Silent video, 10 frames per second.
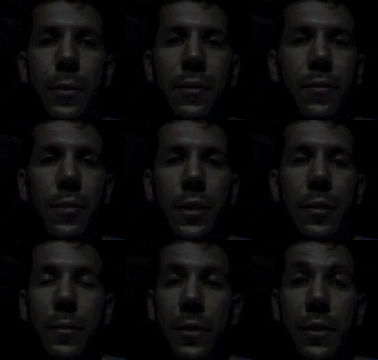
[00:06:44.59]
And for
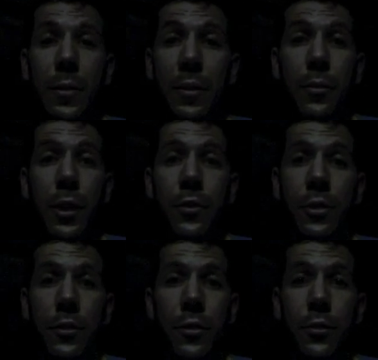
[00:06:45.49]
anybody
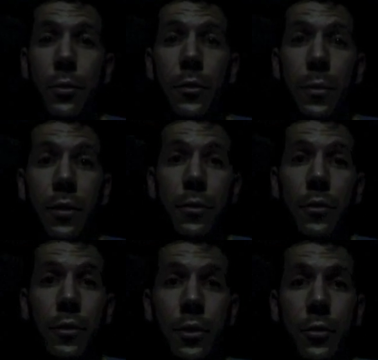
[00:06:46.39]
watching out there who is part of one
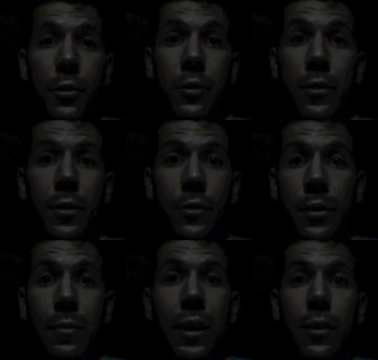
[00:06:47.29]
of these large organizations,
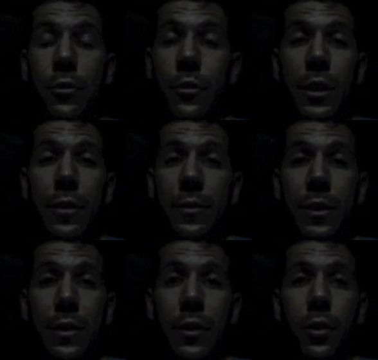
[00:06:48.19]
I'm not trying to
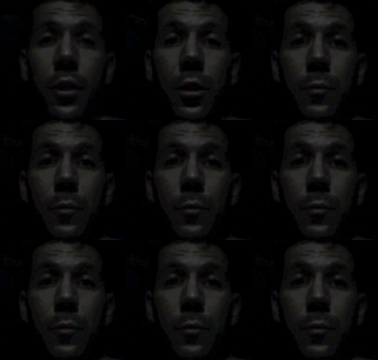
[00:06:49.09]
say that at all.